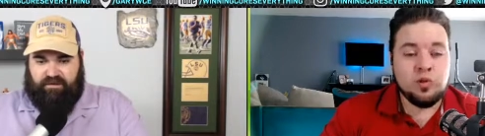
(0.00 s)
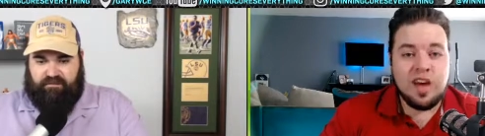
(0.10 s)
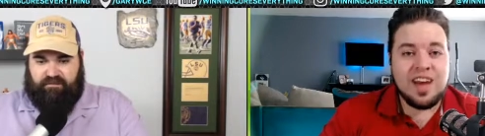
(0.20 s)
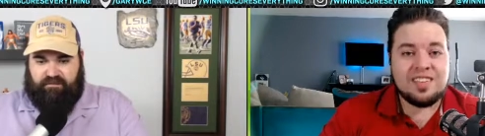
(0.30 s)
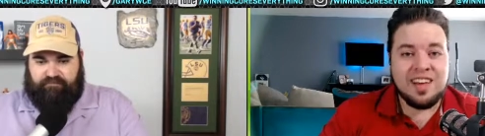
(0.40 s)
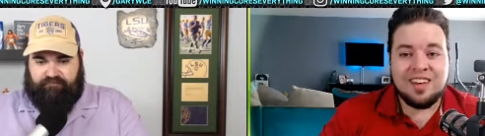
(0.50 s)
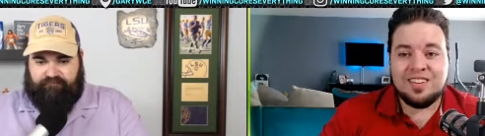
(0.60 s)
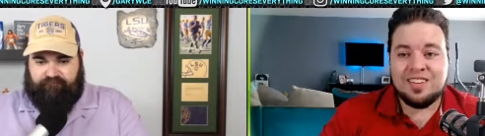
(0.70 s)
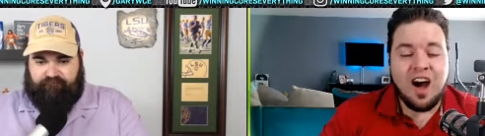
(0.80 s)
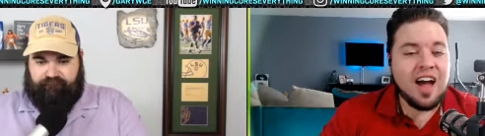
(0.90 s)
Speaker 1: that
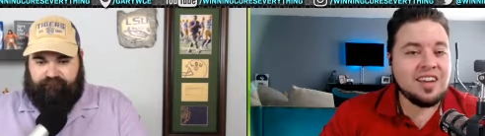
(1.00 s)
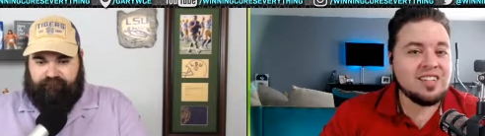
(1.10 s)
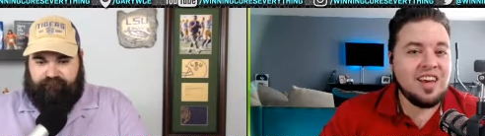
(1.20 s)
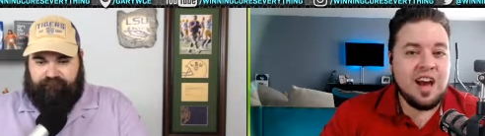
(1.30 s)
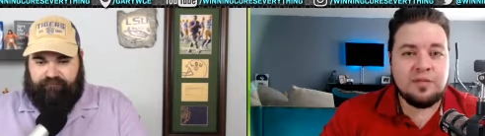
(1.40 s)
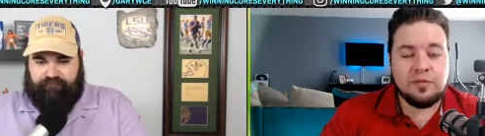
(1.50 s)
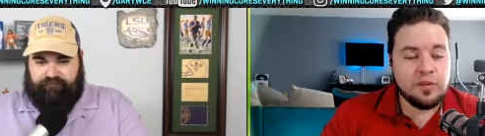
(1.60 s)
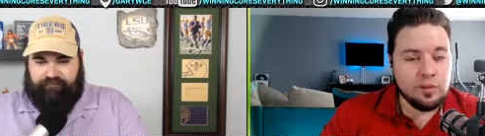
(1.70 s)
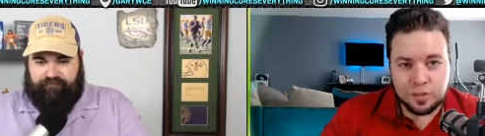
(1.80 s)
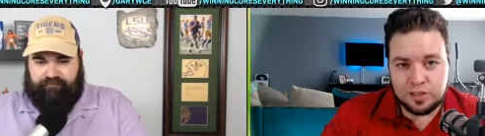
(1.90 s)
and not have a
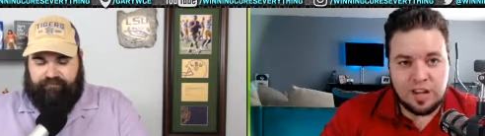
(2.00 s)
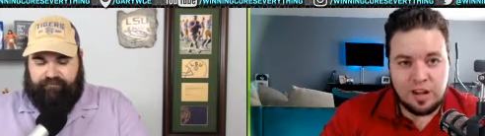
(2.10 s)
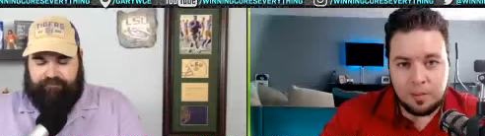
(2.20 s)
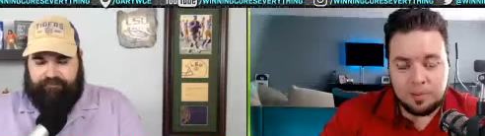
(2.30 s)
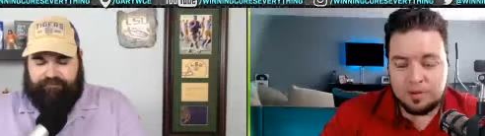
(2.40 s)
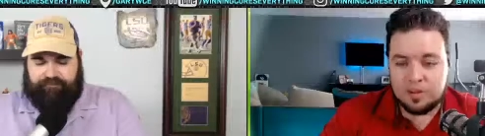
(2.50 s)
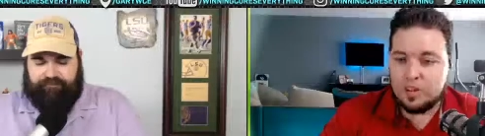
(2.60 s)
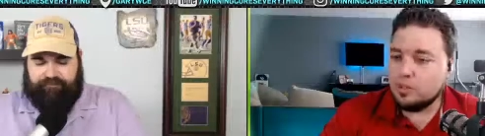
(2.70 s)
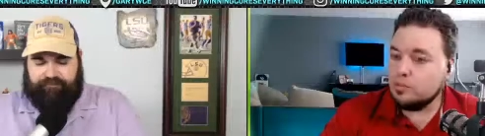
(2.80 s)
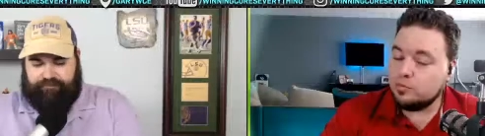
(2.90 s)
future set up,
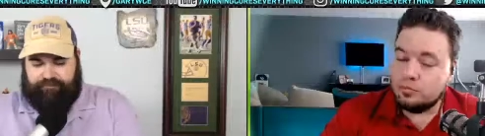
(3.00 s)
then